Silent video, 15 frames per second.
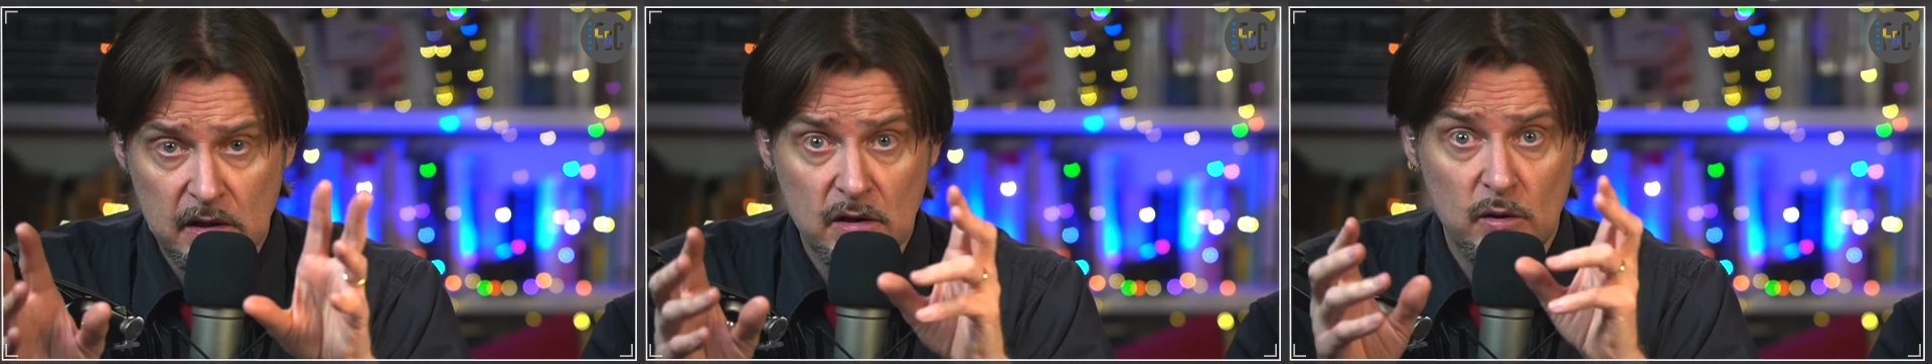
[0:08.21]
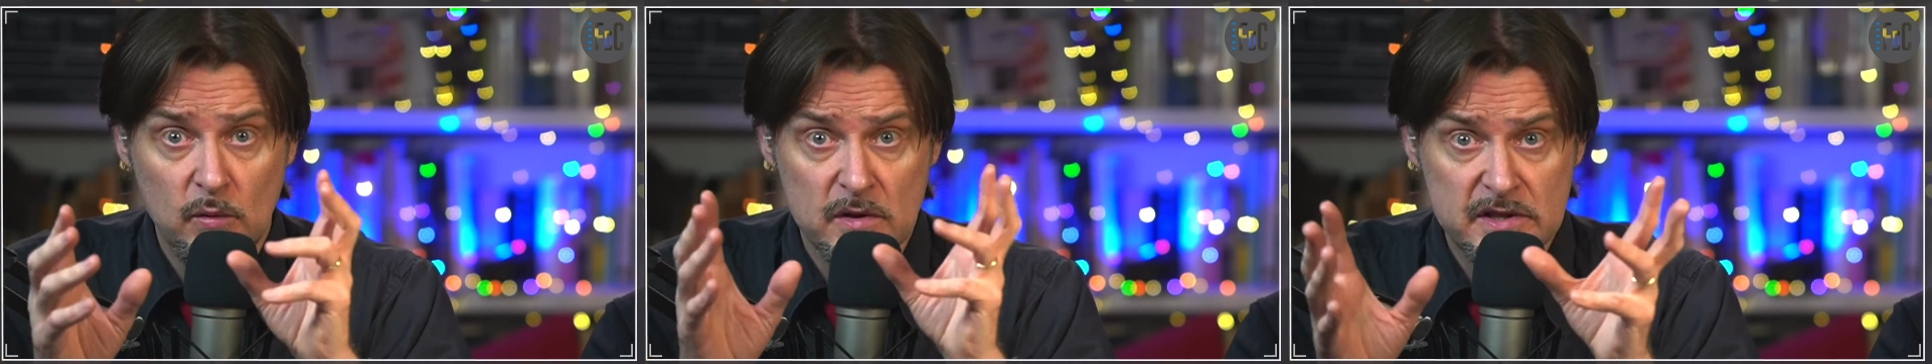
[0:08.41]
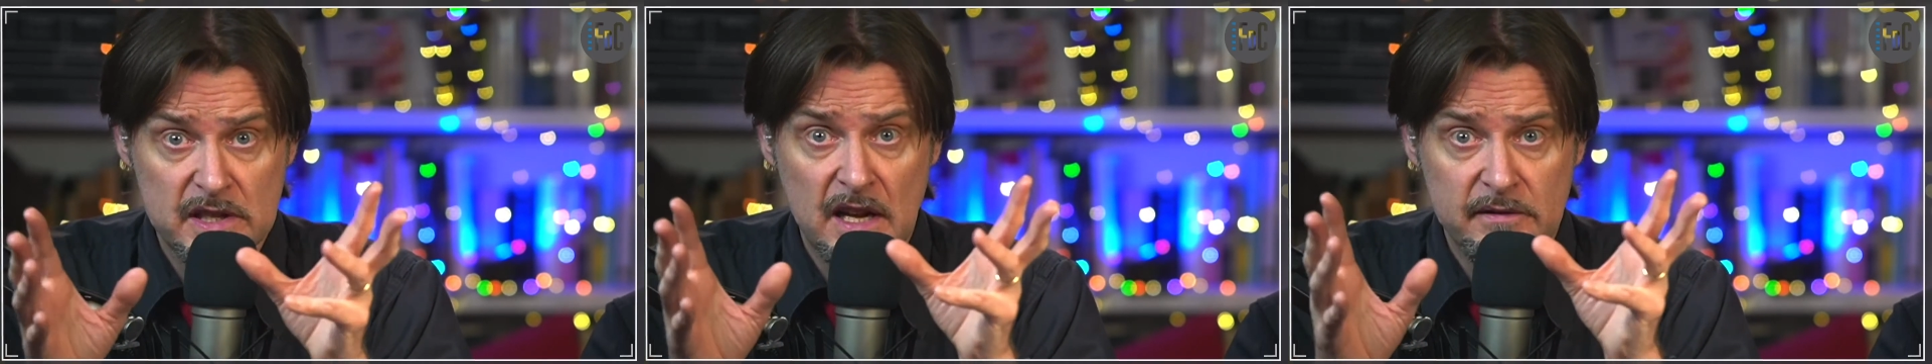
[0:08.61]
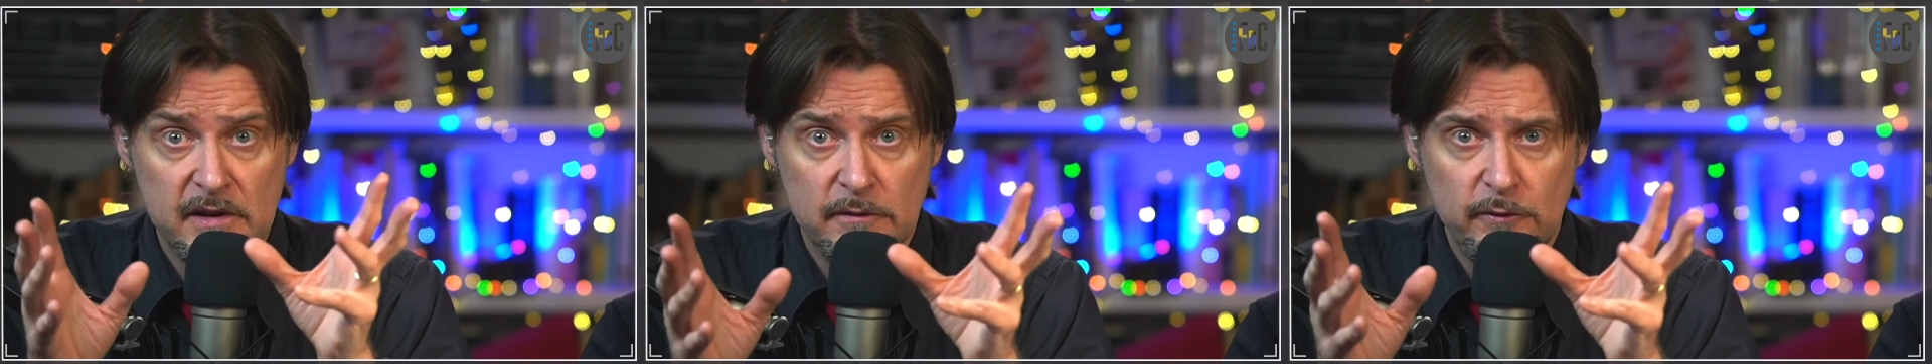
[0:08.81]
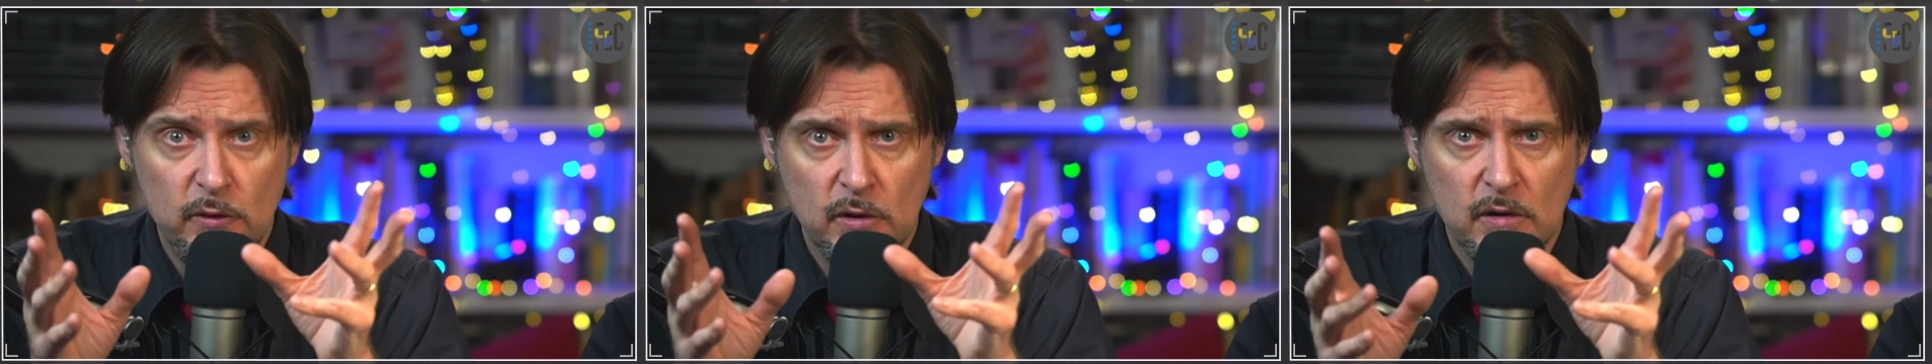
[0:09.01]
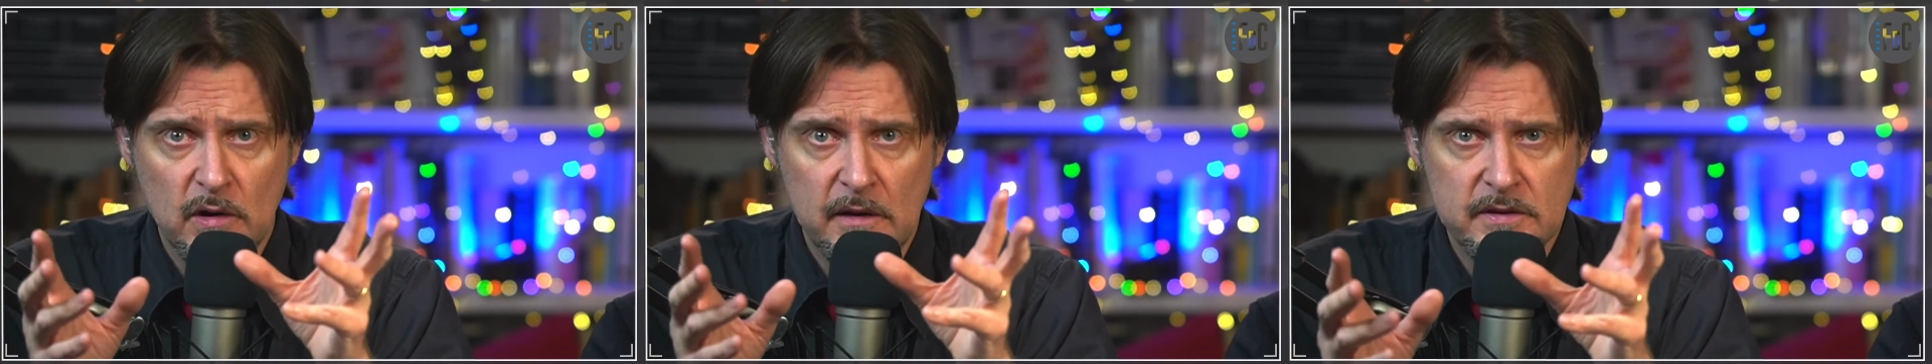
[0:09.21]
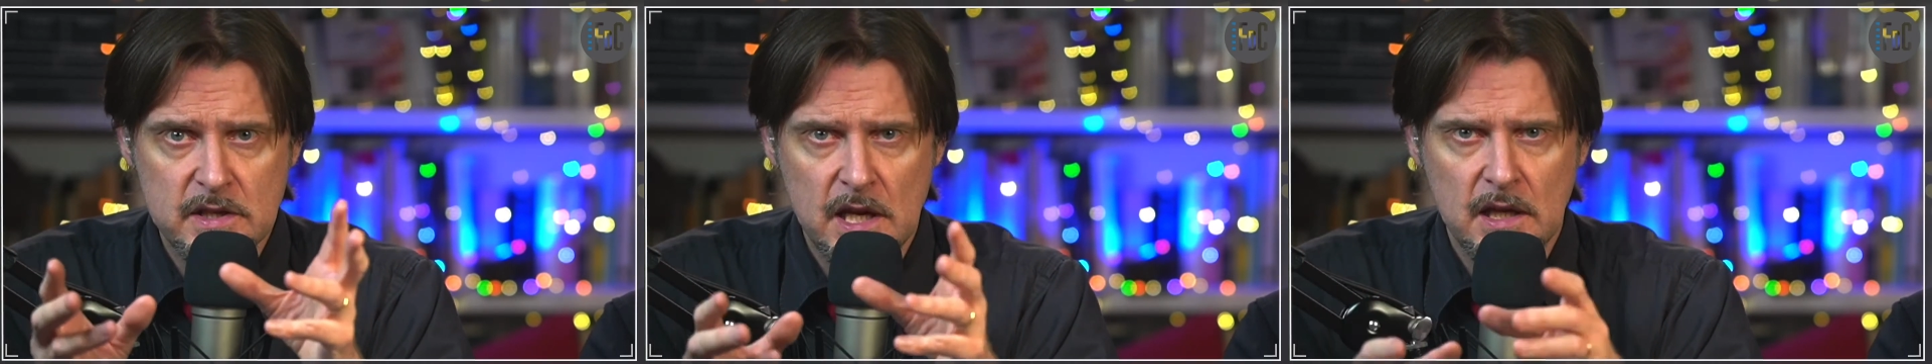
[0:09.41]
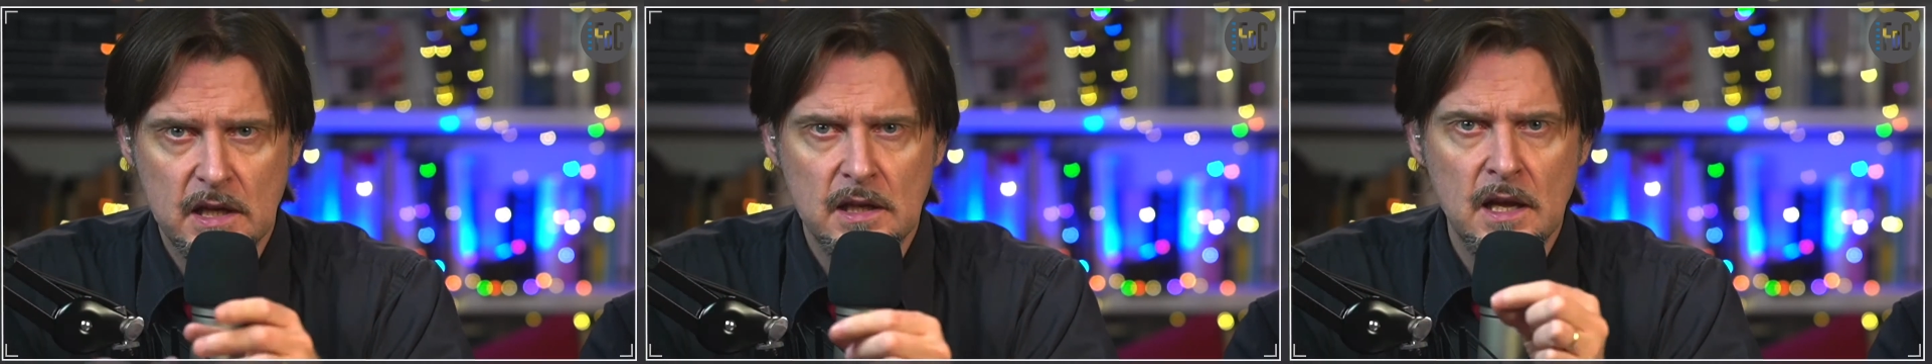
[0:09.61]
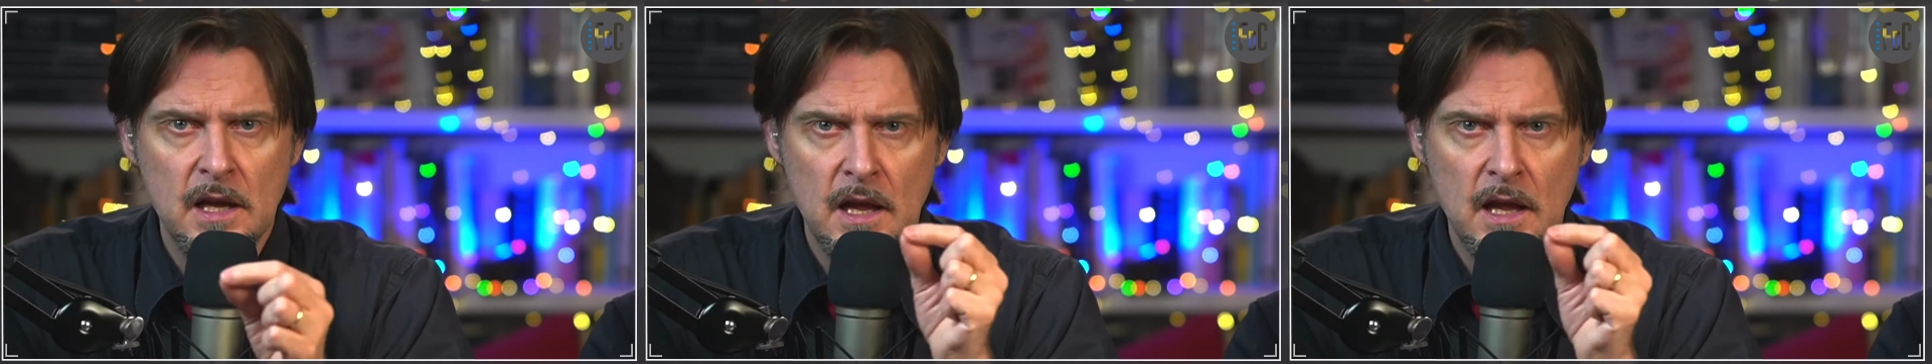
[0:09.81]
who wants to have their photograph taken,